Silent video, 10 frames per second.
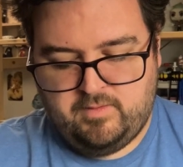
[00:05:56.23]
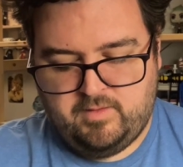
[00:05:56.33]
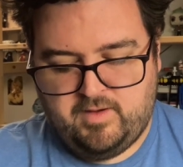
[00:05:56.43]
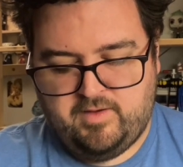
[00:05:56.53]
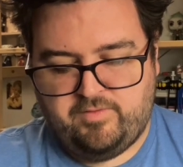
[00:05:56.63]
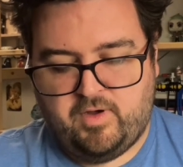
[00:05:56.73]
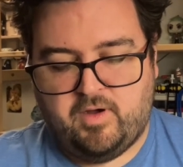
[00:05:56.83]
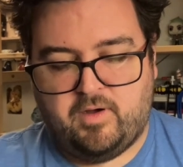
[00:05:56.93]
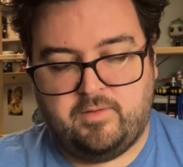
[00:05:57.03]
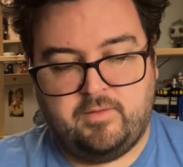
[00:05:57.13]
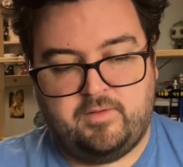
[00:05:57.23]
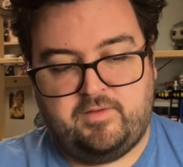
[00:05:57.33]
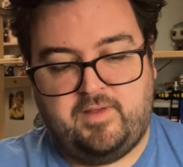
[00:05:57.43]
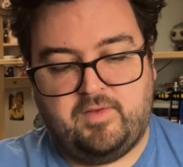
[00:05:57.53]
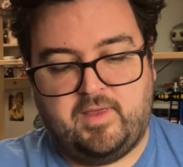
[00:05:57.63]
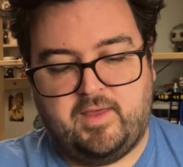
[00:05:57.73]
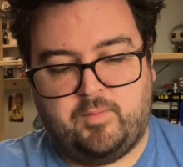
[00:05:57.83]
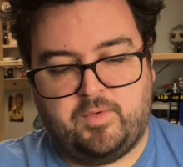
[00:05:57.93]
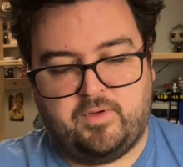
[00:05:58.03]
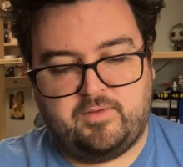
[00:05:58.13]
of all Stephen King
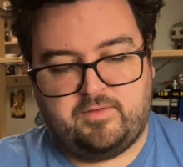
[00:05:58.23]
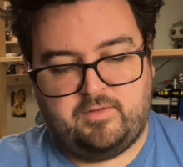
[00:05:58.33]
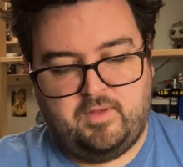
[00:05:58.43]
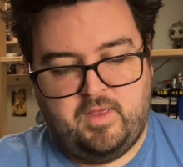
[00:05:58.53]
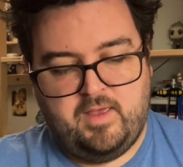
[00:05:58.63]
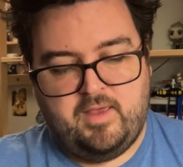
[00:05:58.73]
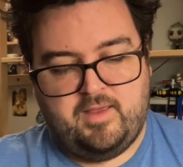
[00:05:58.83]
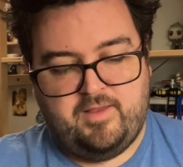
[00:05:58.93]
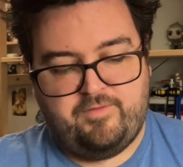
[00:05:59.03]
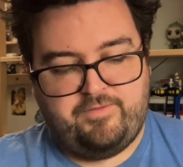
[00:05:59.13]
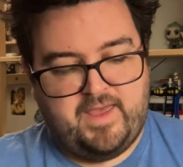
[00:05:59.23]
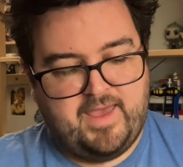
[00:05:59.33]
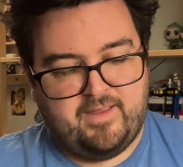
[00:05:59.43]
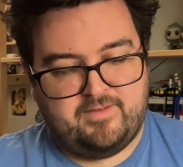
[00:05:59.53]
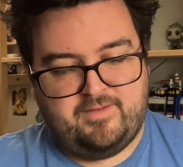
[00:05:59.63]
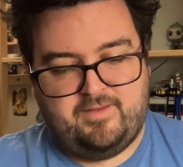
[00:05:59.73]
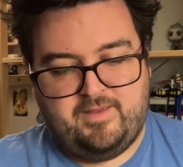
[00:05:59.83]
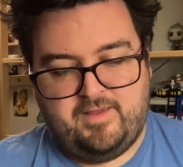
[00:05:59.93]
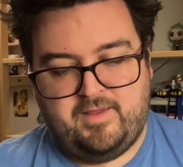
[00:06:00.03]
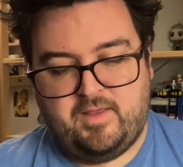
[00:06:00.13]
books. In fact,
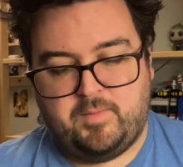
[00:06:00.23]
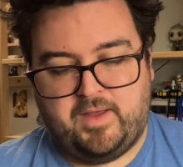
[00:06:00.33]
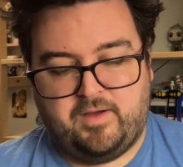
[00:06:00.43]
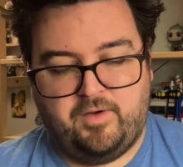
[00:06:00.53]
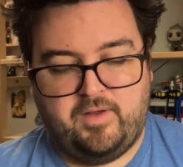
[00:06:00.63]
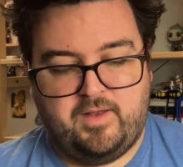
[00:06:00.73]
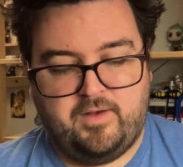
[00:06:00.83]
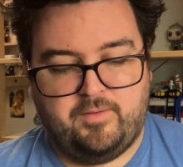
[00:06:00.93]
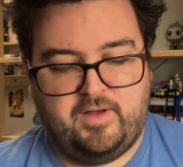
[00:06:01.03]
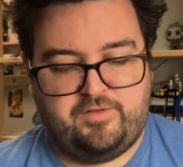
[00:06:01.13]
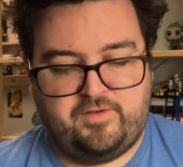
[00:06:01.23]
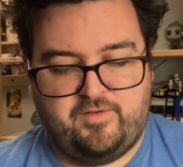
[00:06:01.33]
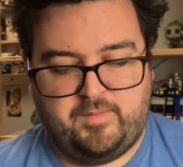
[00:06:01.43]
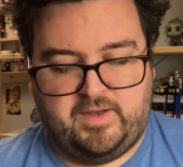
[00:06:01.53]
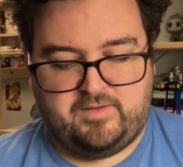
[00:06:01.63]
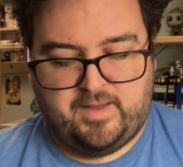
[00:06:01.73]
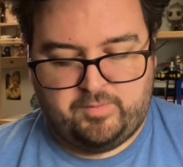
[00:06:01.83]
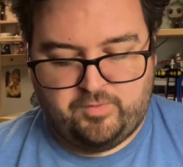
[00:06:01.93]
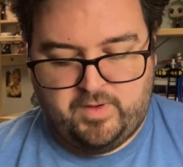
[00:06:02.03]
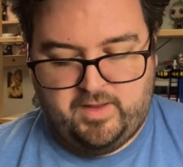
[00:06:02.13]
in my current iteration of my top
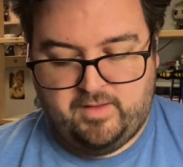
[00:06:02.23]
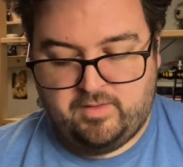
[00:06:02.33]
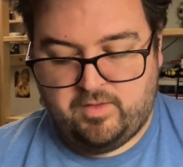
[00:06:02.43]
20, The